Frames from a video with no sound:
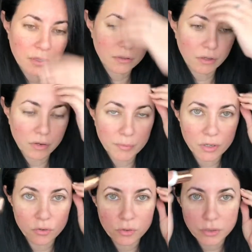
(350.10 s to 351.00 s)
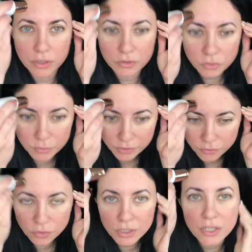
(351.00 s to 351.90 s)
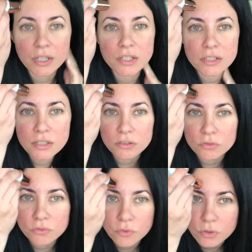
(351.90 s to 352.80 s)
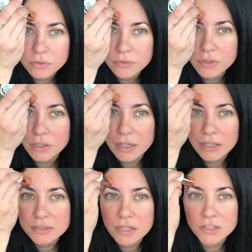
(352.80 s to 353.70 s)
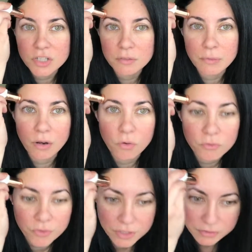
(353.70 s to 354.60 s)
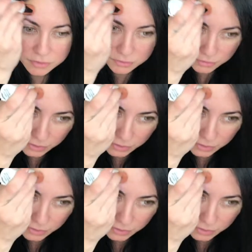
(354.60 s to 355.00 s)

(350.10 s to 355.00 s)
Now let me go and do my forehead. And yes, I do forehead. Like I said, I shave my whole face.